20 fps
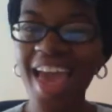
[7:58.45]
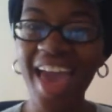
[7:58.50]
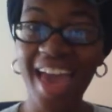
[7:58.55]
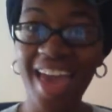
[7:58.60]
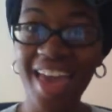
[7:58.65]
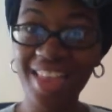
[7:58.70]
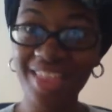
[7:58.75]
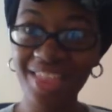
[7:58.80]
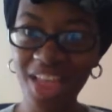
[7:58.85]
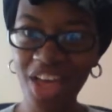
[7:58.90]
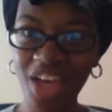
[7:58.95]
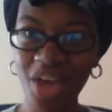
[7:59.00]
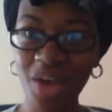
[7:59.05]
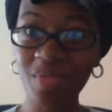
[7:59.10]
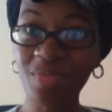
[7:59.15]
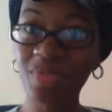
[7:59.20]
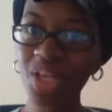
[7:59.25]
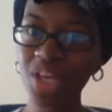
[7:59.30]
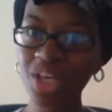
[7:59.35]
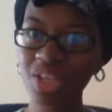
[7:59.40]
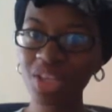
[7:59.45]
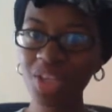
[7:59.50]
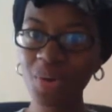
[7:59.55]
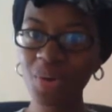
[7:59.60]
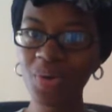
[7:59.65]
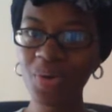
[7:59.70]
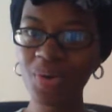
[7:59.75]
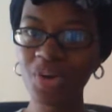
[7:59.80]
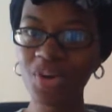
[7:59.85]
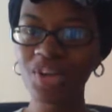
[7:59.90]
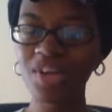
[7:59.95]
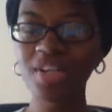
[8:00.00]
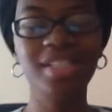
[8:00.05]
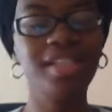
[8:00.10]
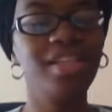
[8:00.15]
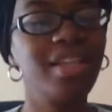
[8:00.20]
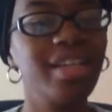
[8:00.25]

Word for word: I love the Lord.